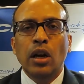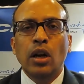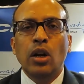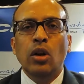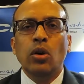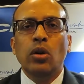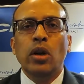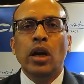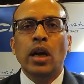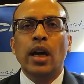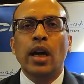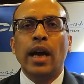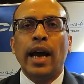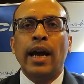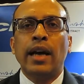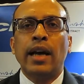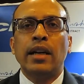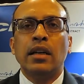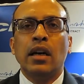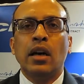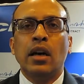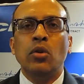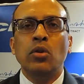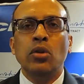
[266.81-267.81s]
looking
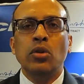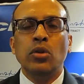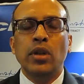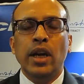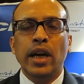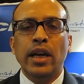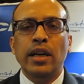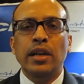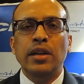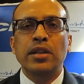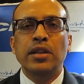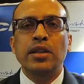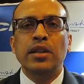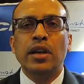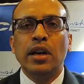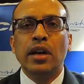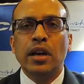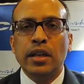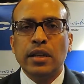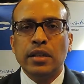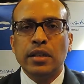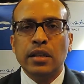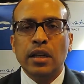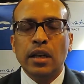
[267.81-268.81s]
at how do they
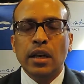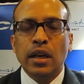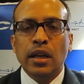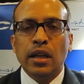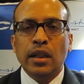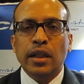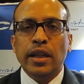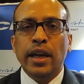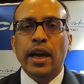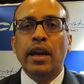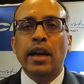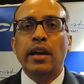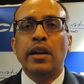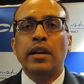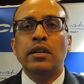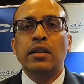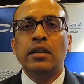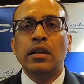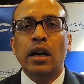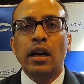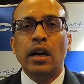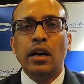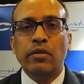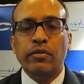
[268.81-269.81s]
digitize their
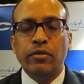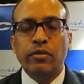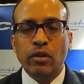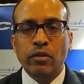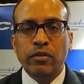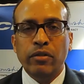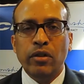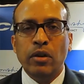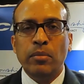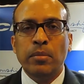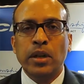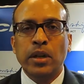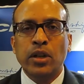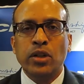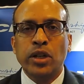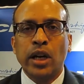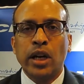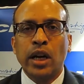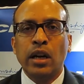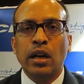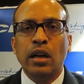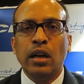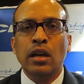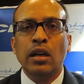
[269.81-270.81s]
entire fulfillment
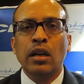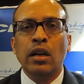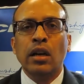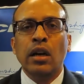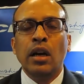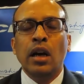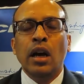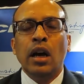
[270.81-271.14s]
channel,